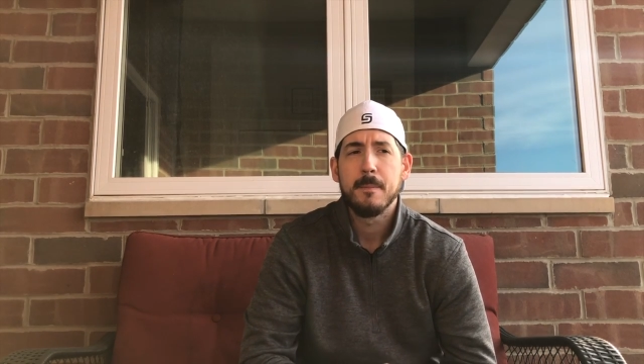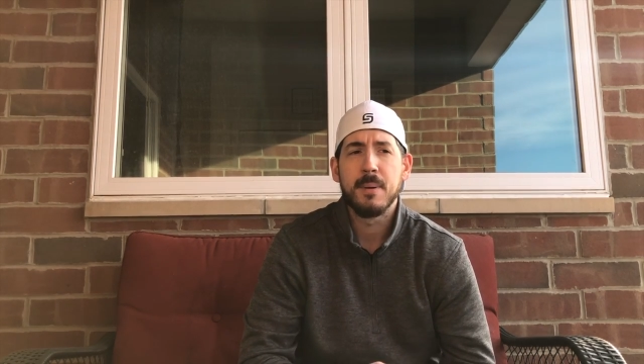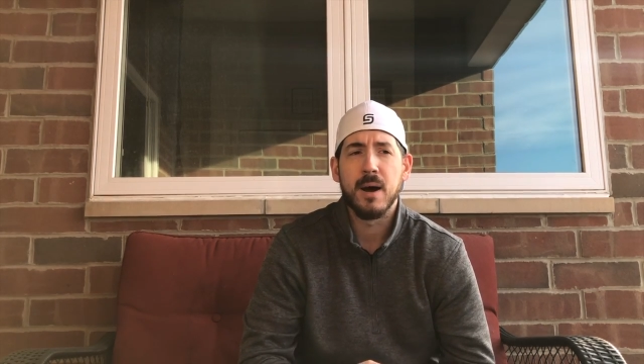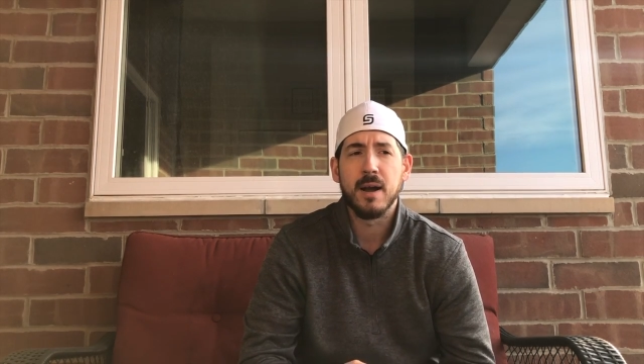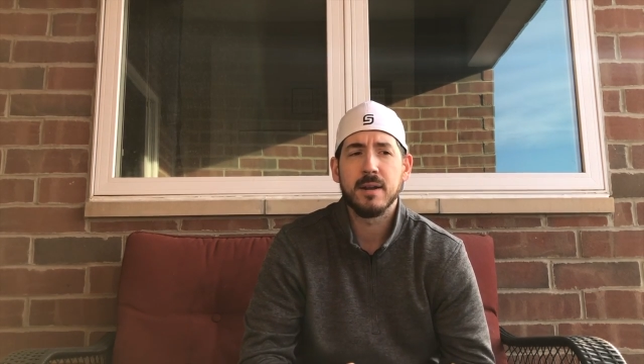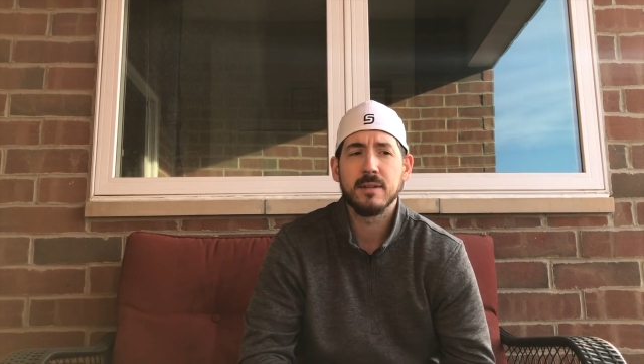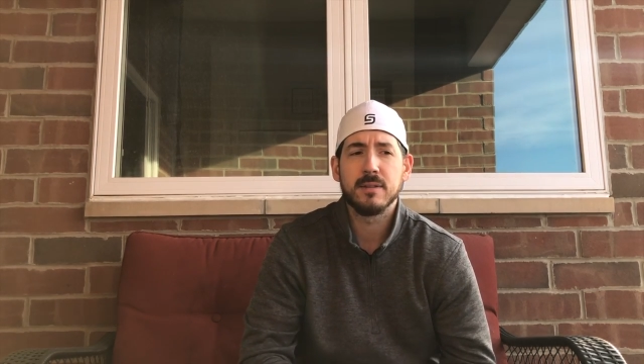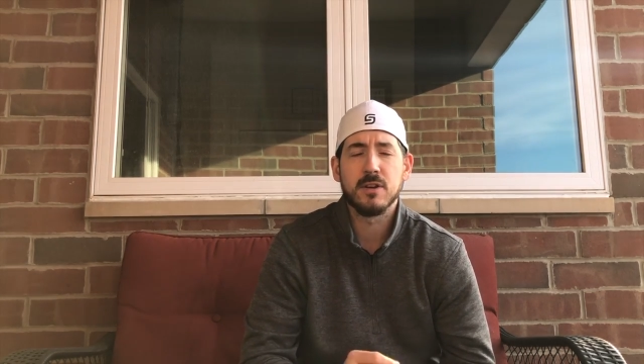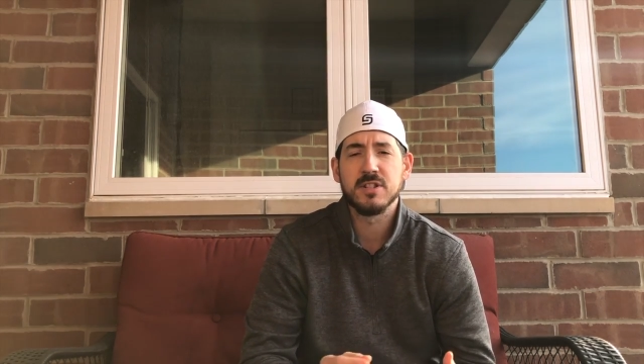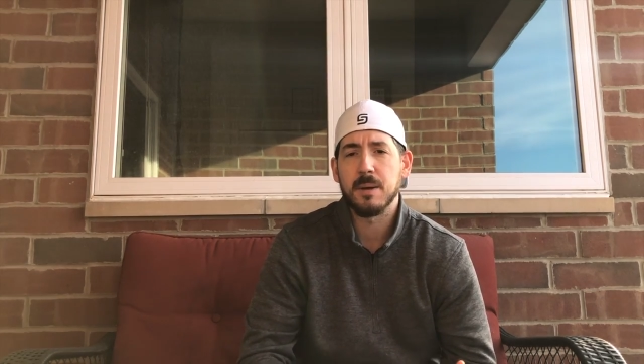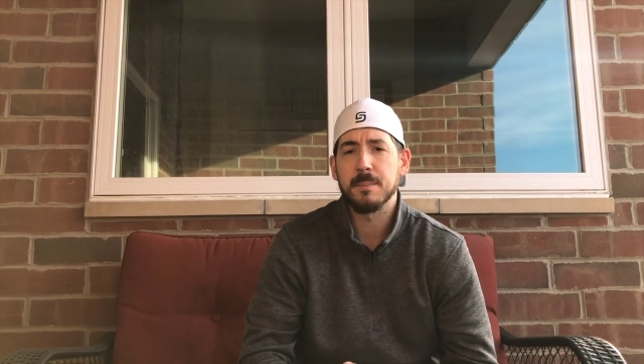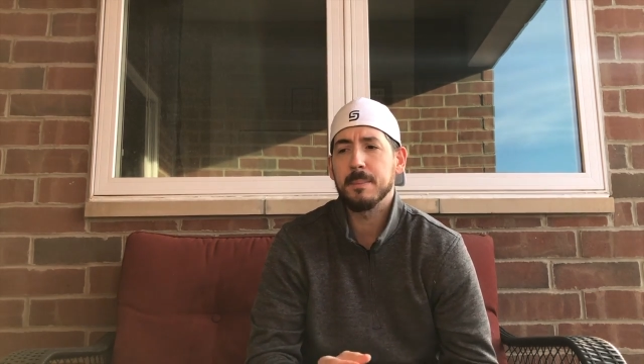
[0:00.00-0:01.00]
But
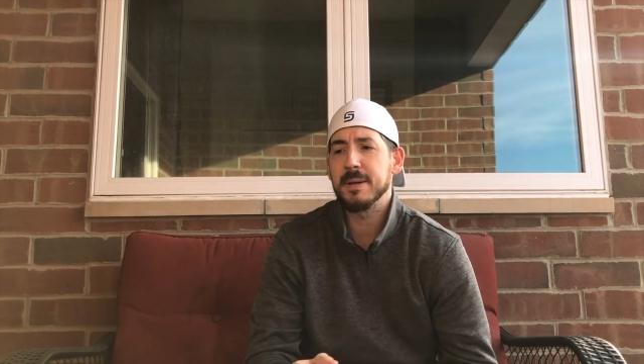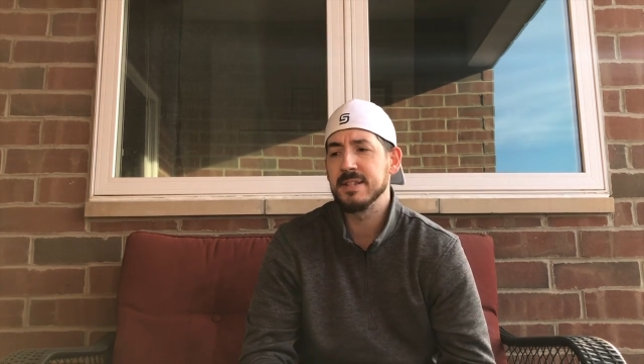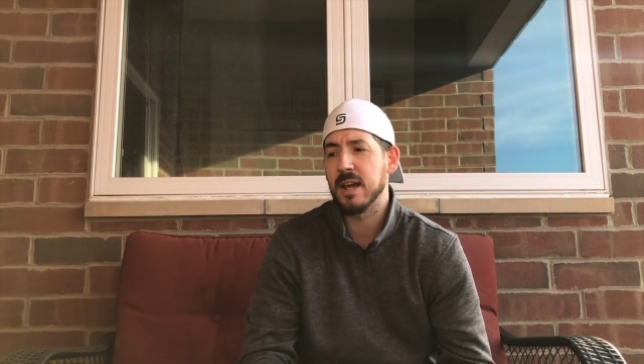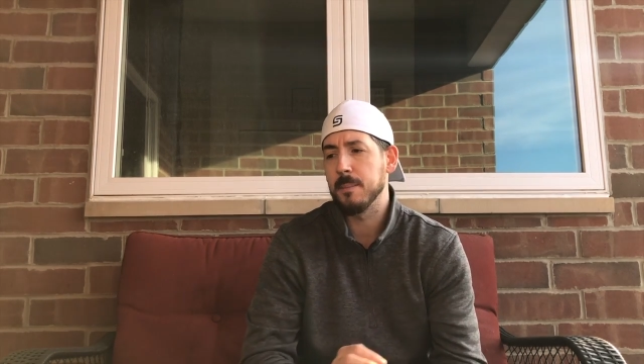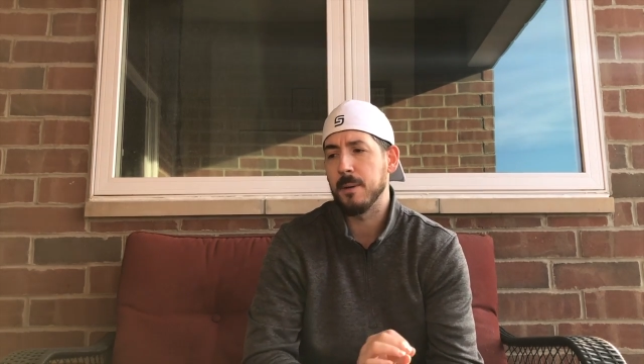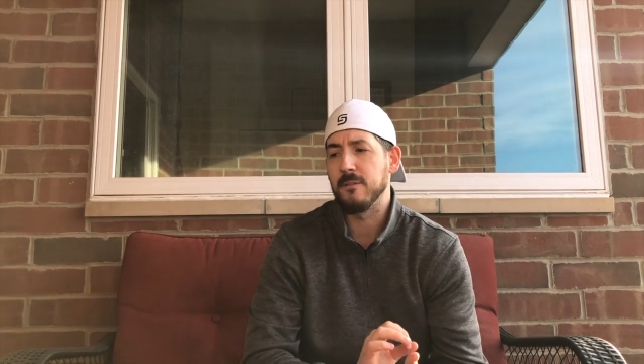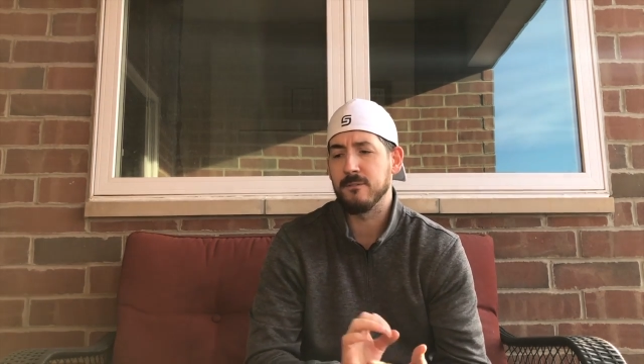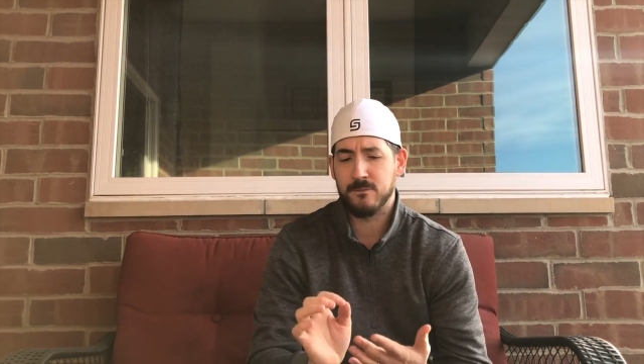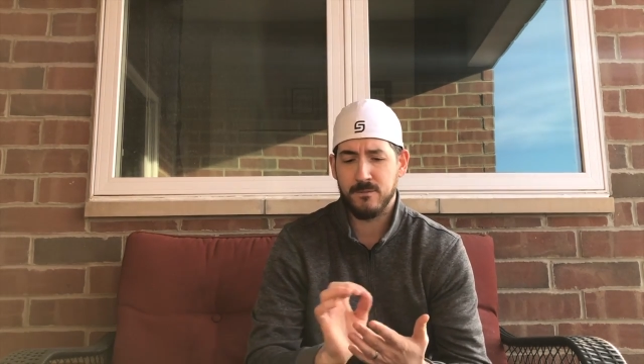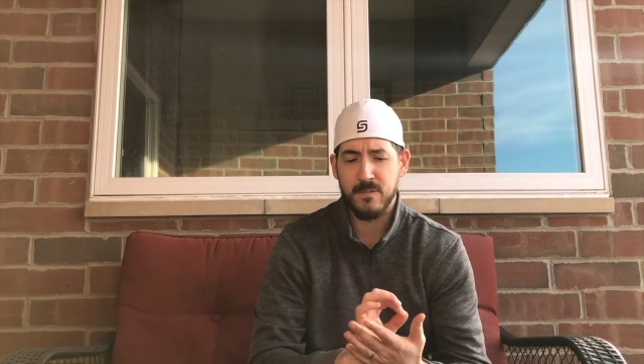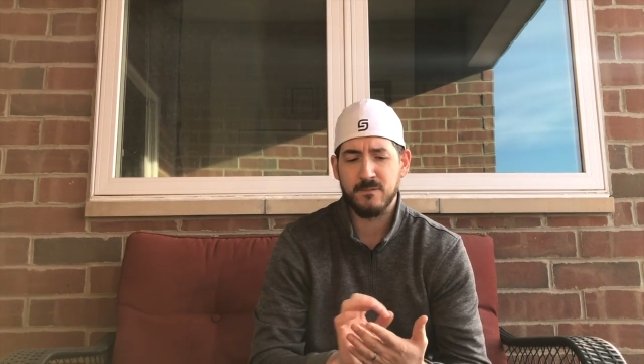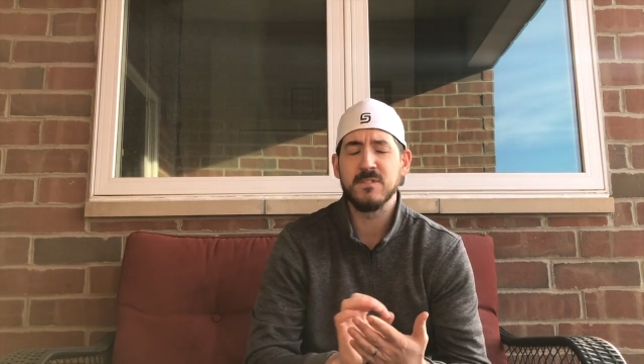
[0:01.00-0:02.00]
there's something to be said about
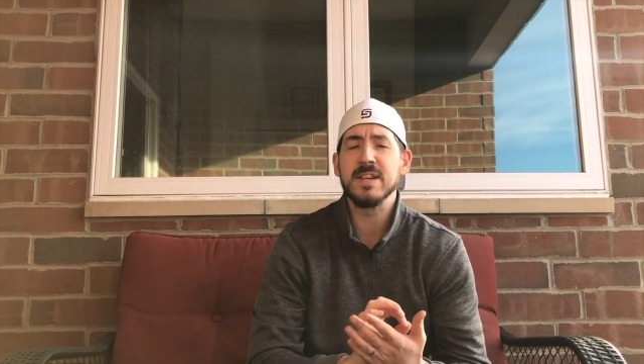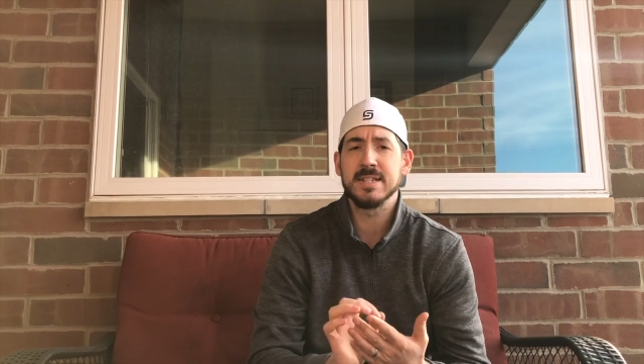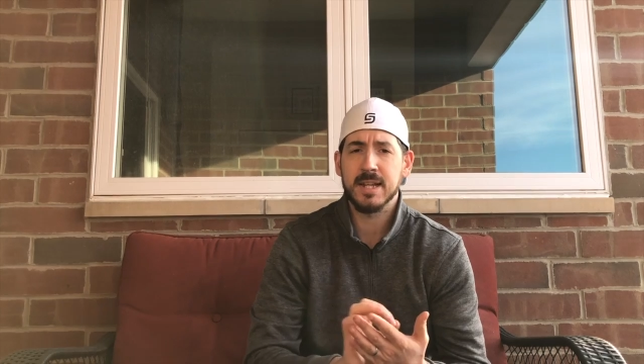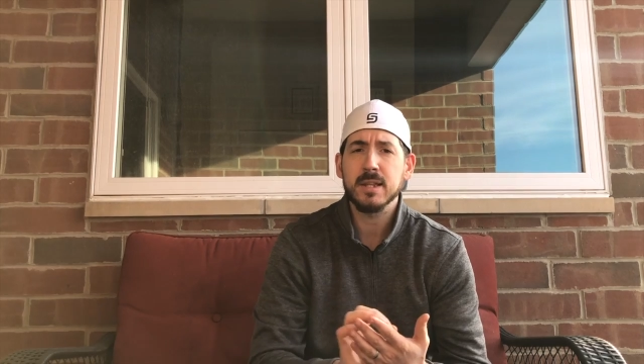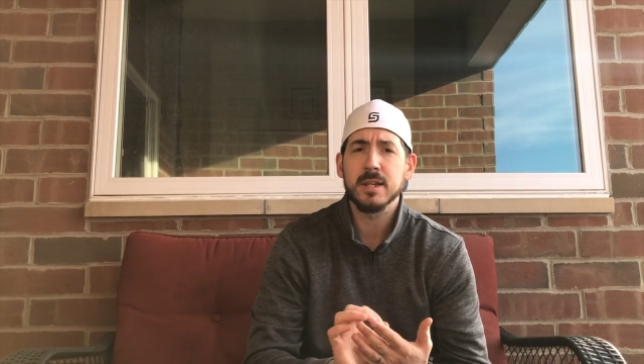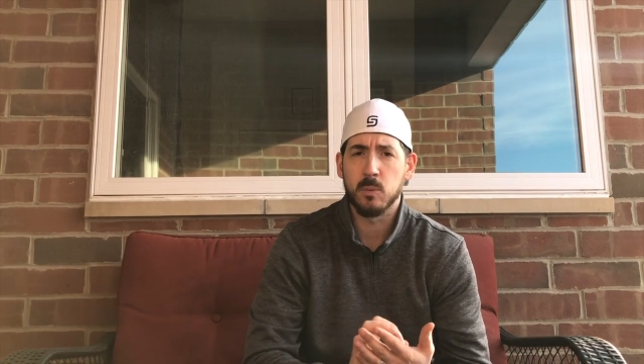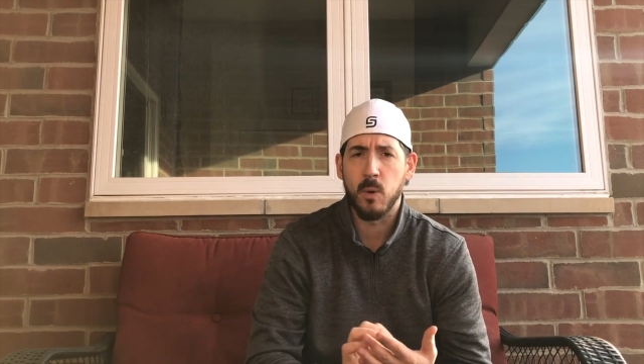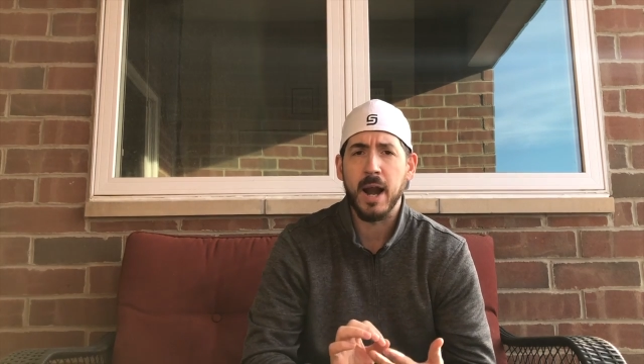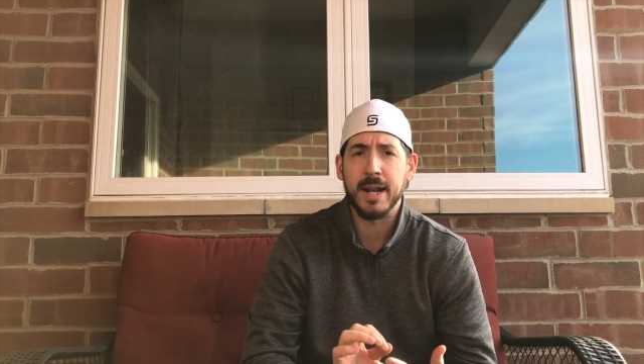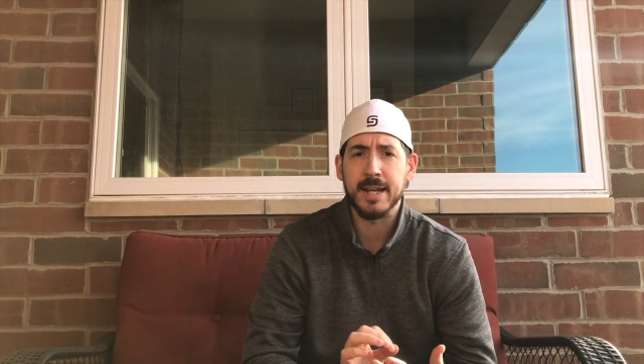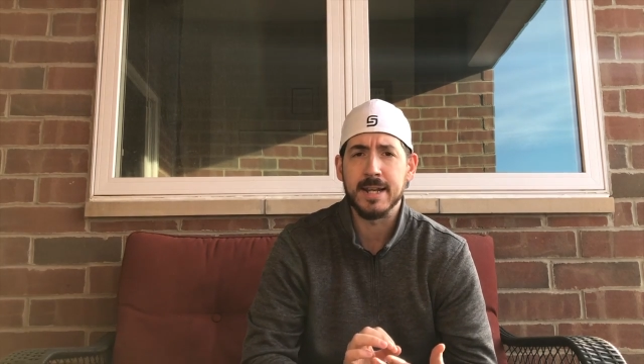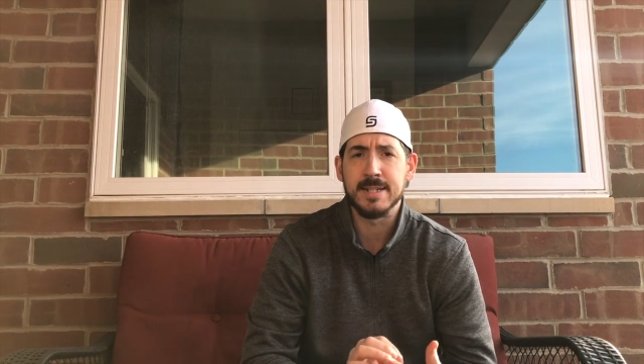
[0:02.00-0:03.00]
physically
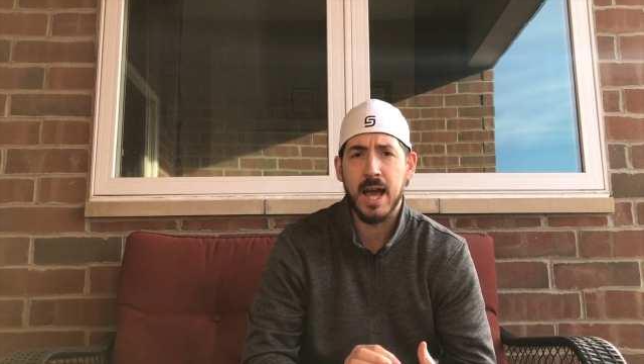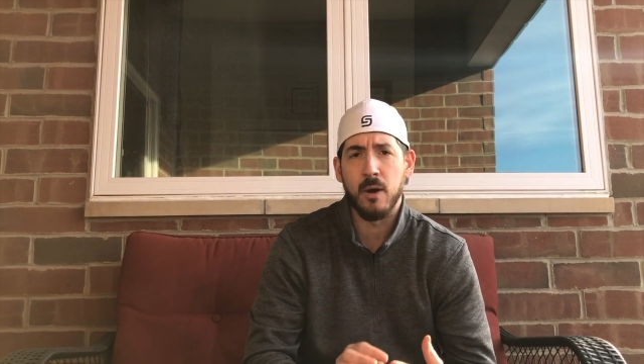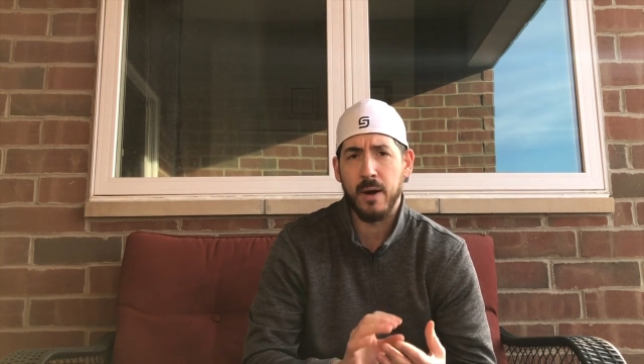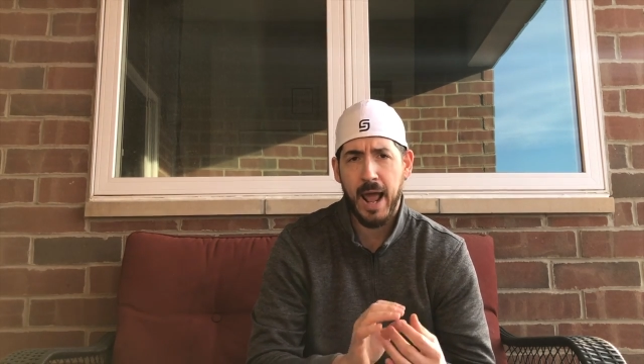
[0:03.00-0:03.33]
writing it down,